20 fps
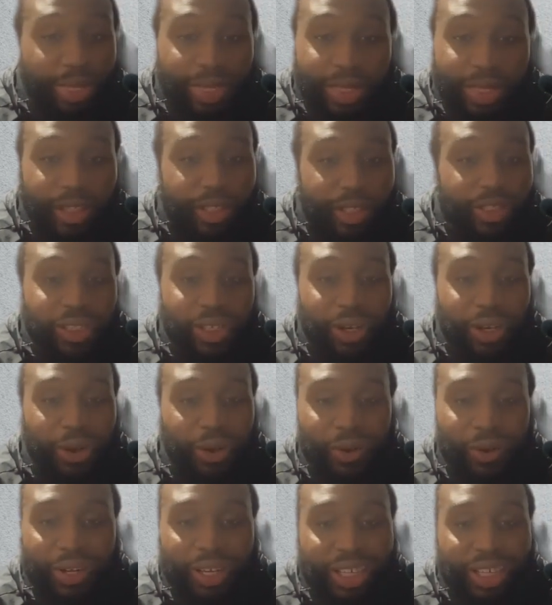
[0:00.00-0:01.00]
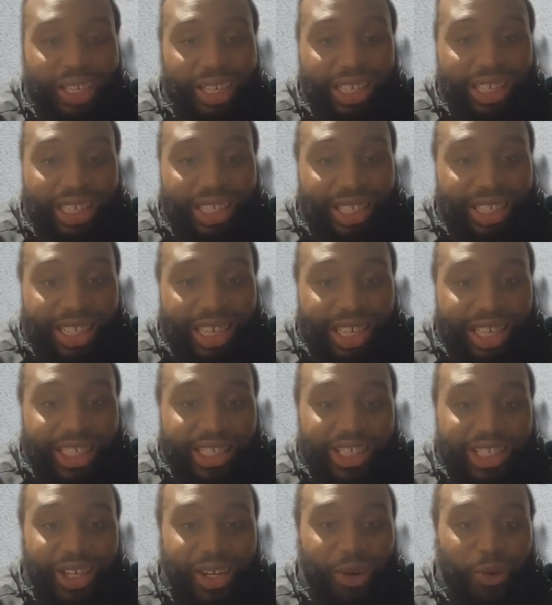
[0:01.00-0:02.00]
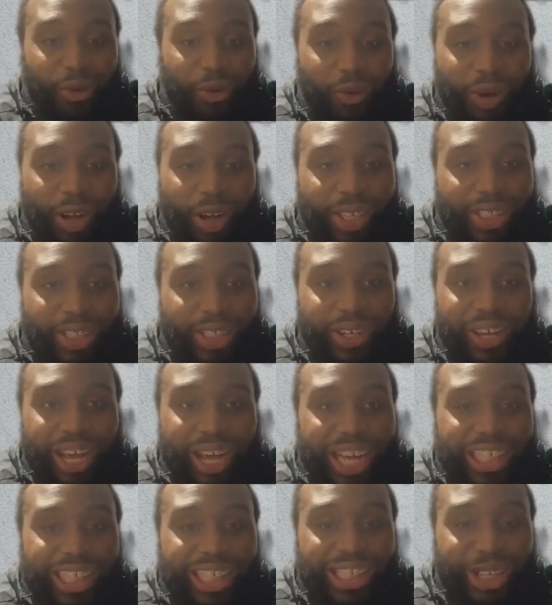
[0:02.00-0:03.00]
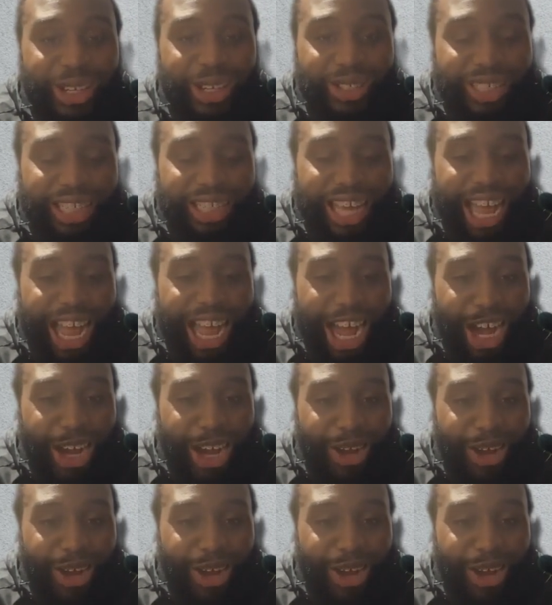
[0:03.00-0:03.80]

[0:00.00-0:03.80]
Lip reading: So so so I just don't see how